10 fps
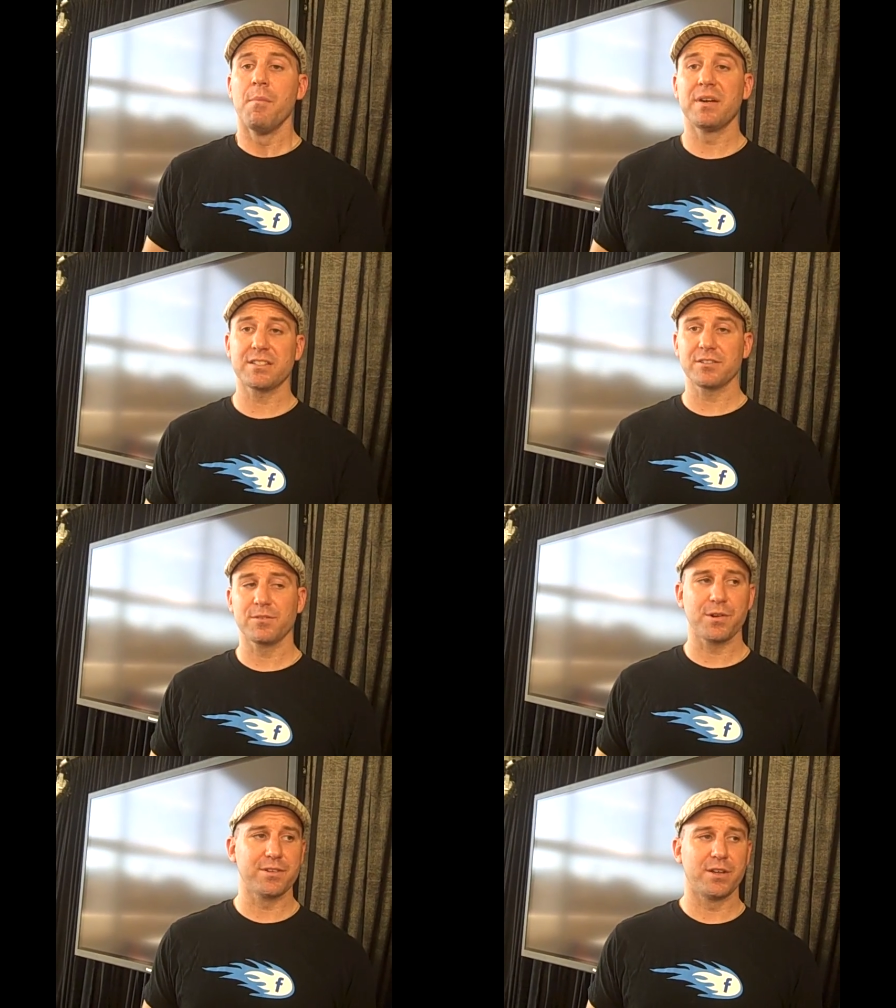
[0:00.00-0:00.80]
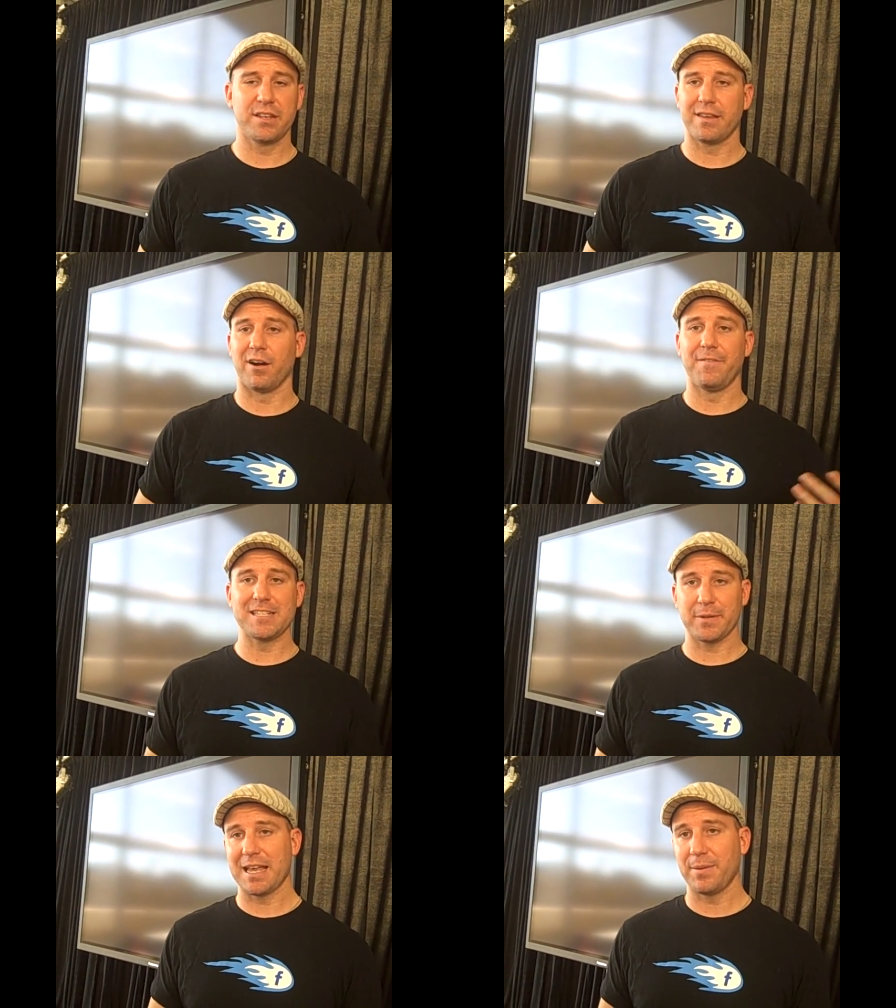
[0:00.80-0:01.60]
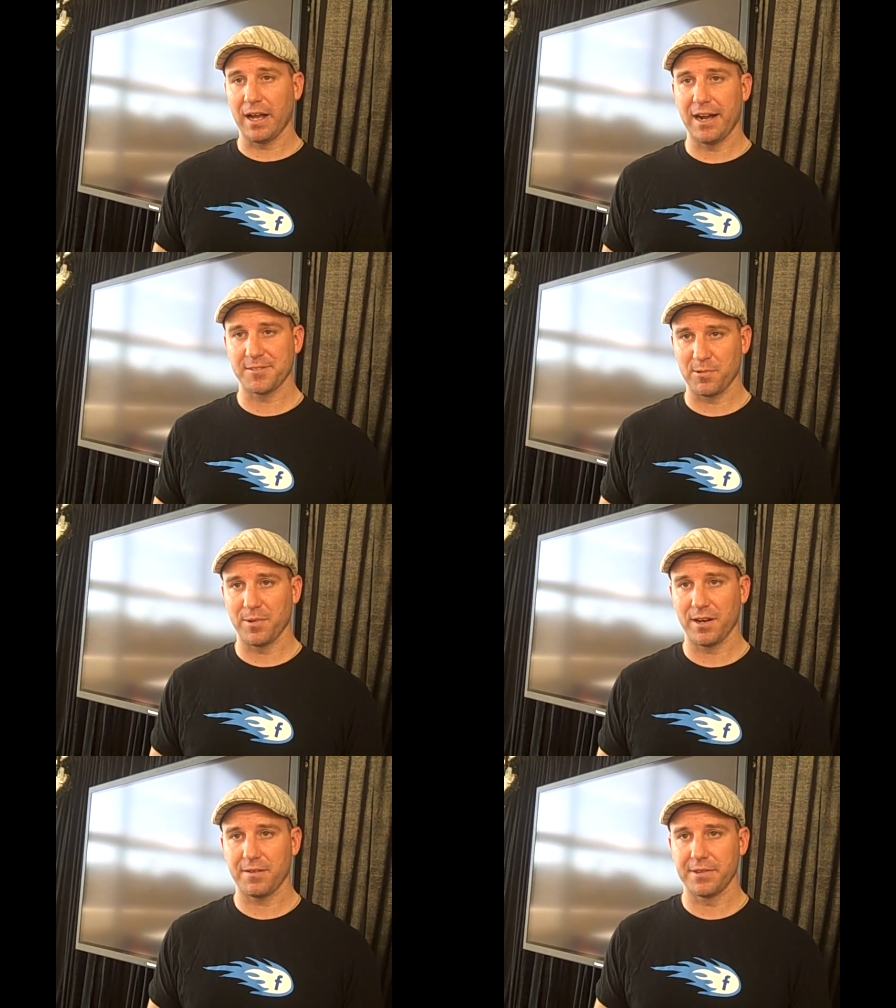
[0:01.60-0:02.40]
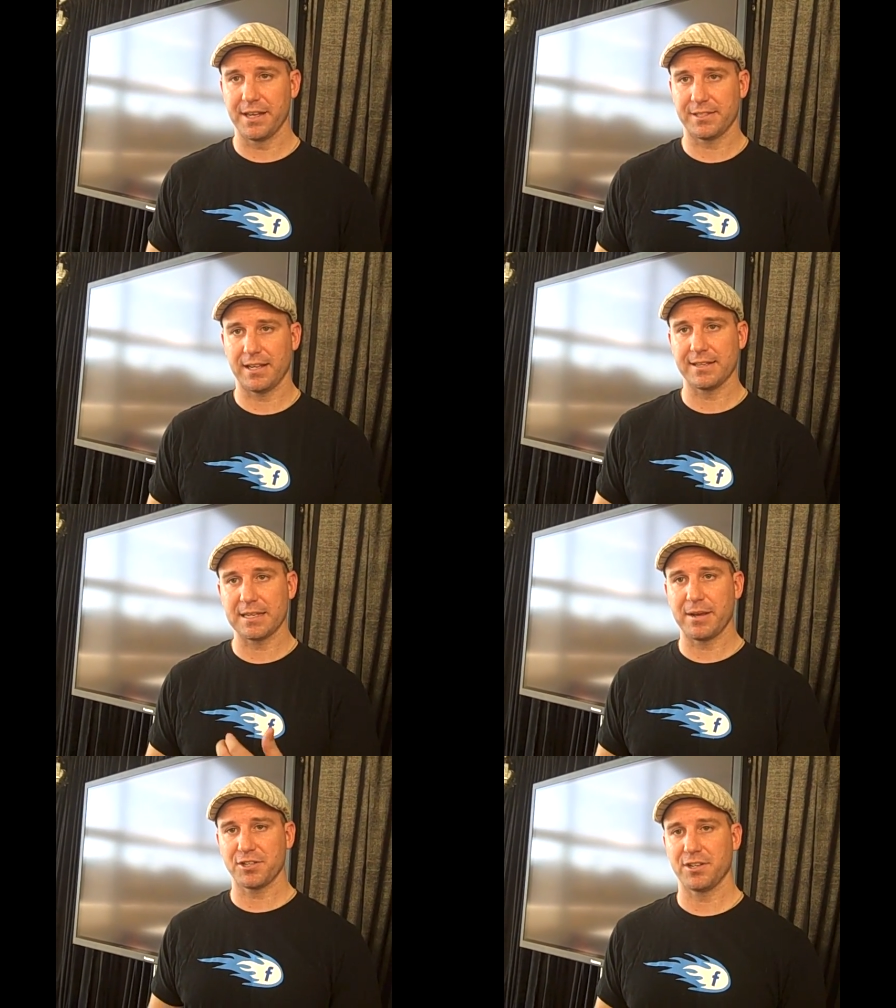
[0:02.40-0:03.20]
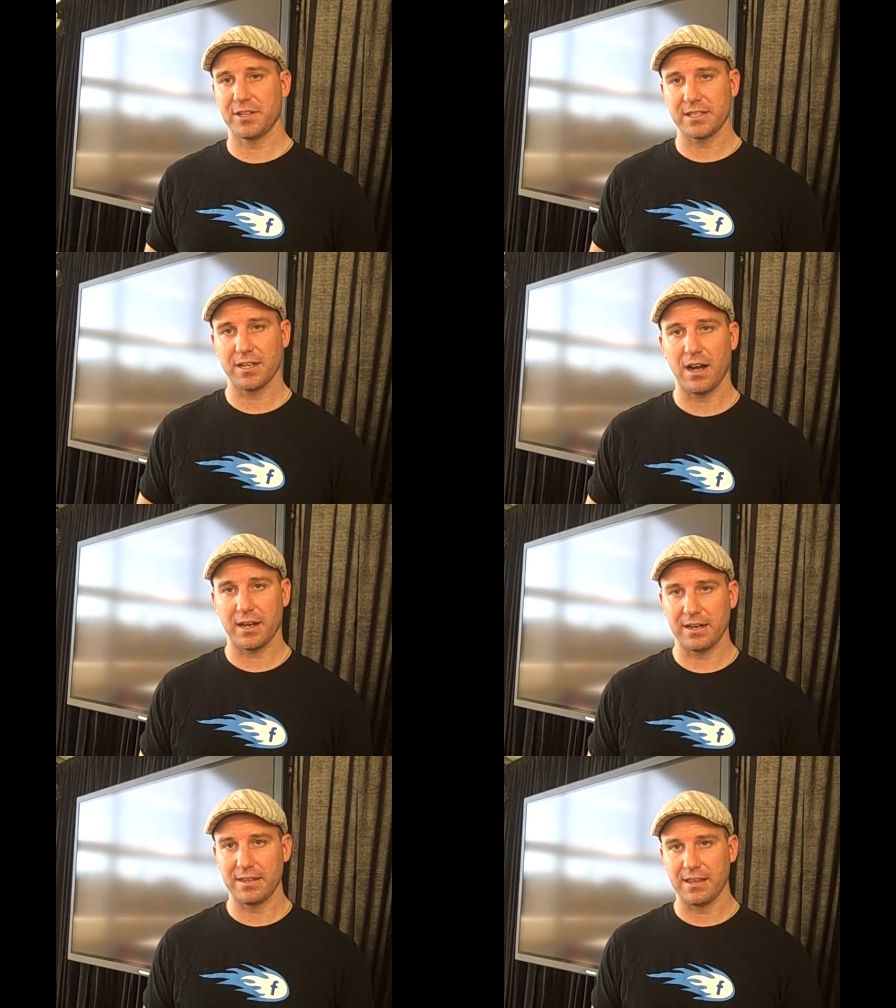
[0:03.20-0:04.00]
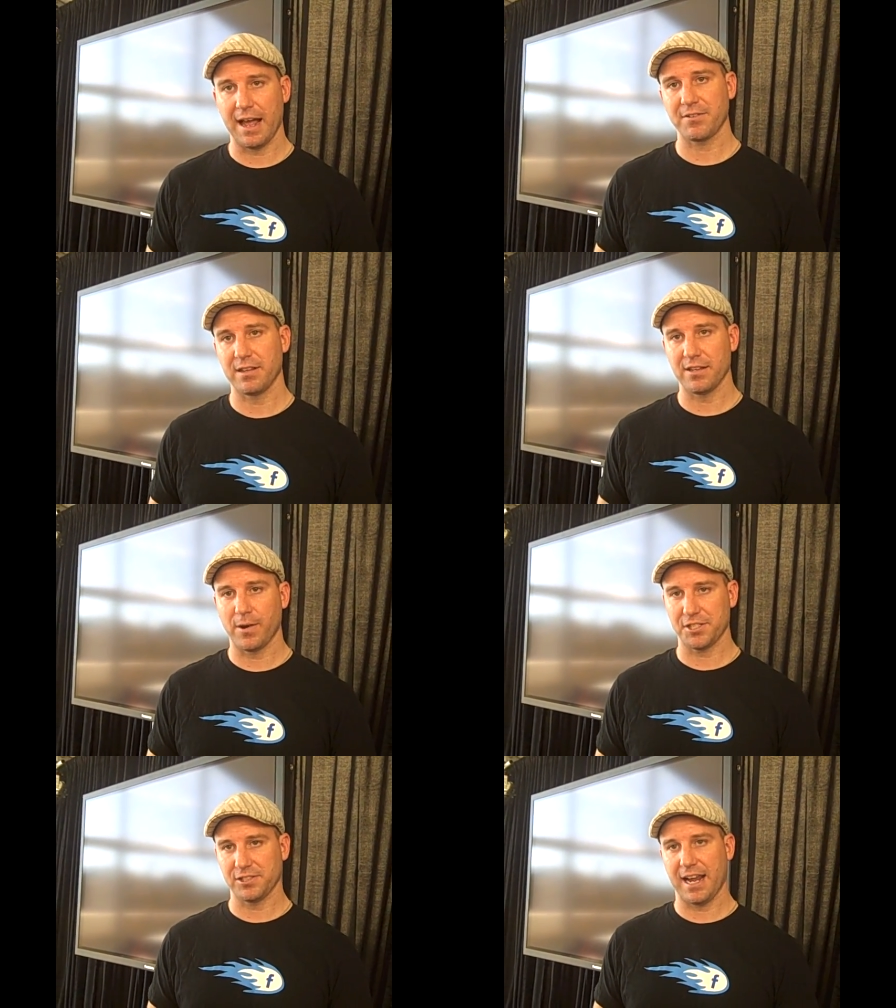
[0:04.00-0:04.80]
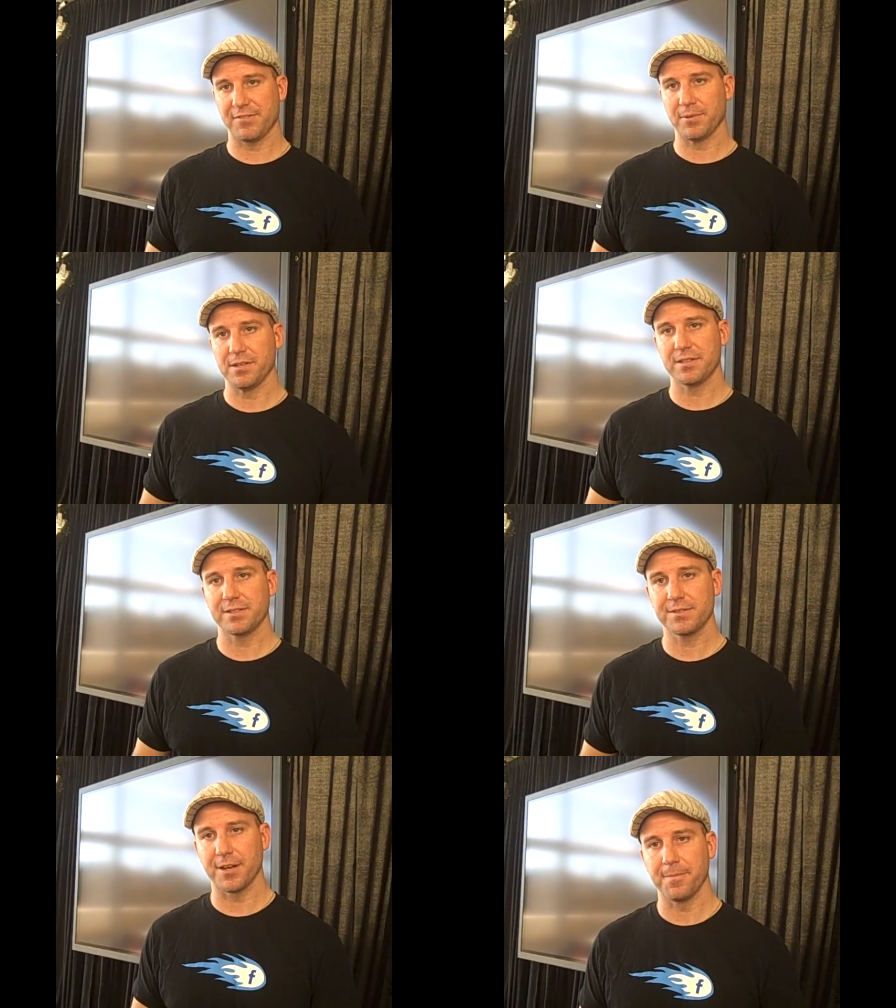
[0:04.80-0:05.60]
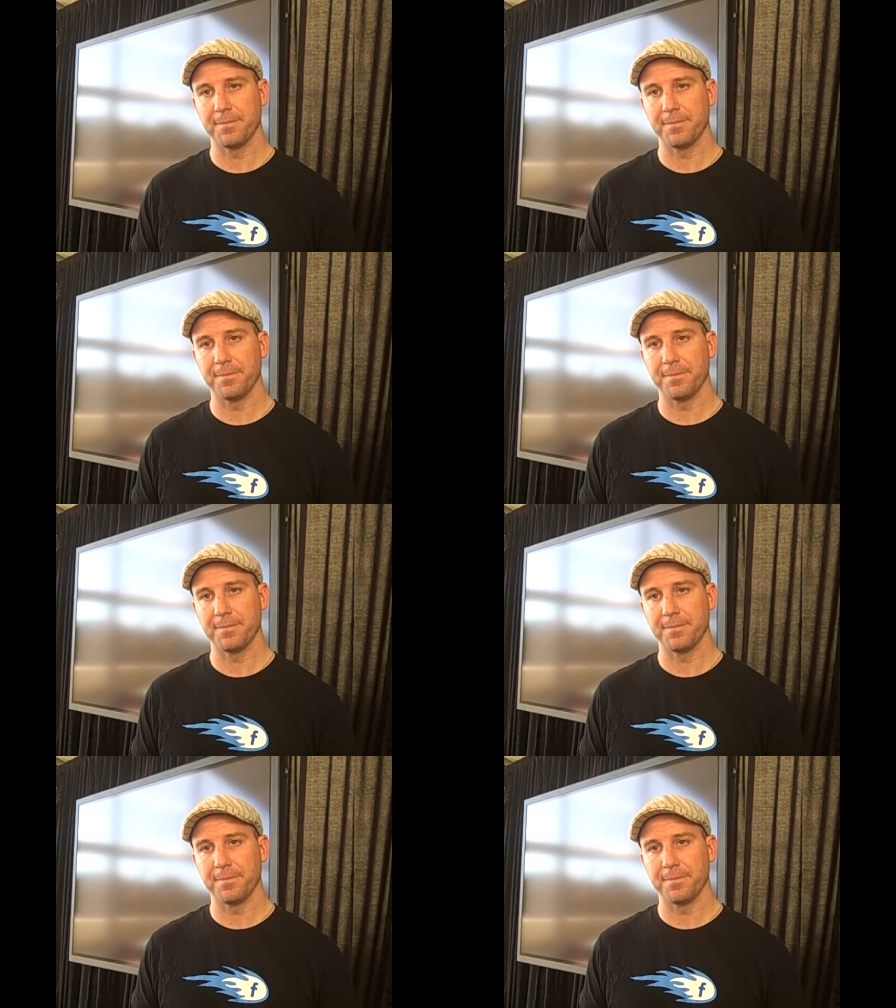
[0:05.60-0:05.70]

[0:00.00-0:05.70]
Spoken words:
But it's also worth noting that our Facebook APIs will work for this, as I mentioned during the talk and in the questions afterwards. So